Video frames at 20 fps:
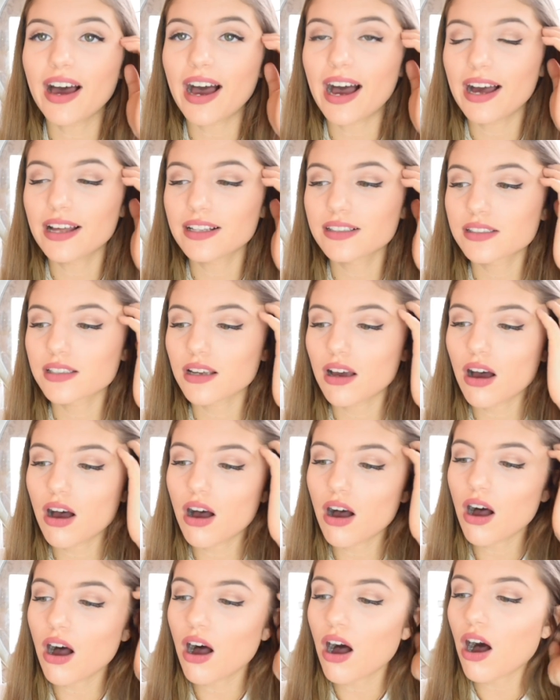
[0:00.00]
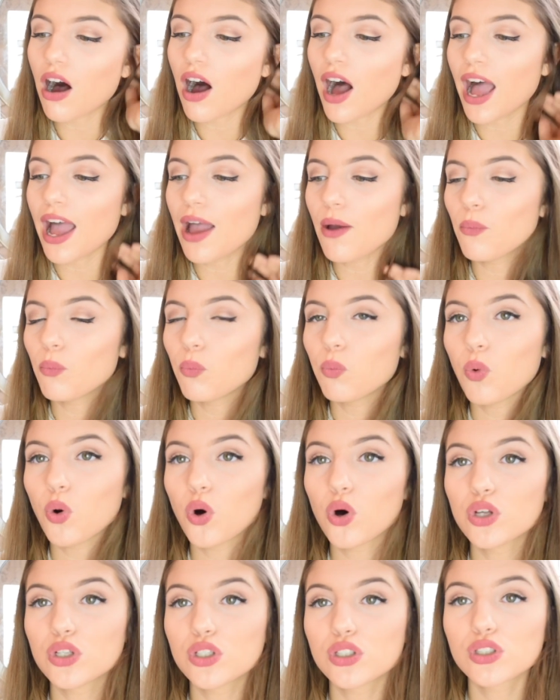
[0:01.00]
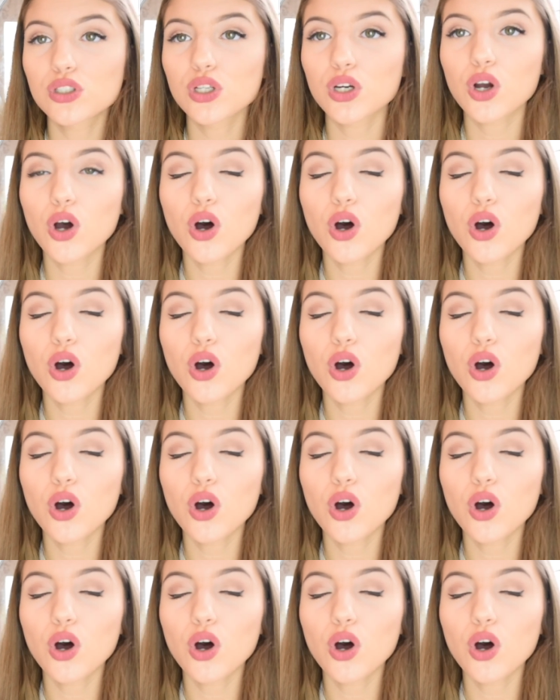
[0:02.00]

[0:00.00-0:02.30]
that I was